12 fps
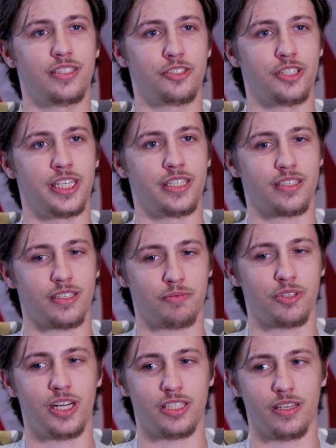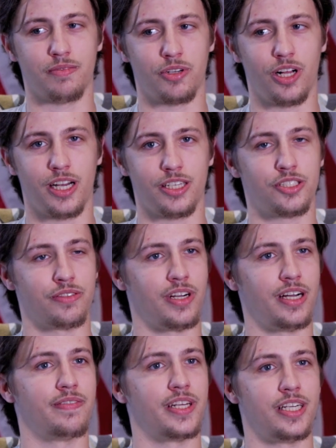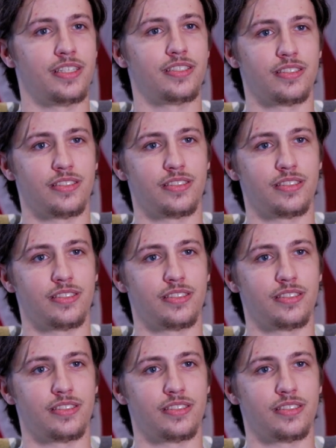It's great. I'm glad I survived that,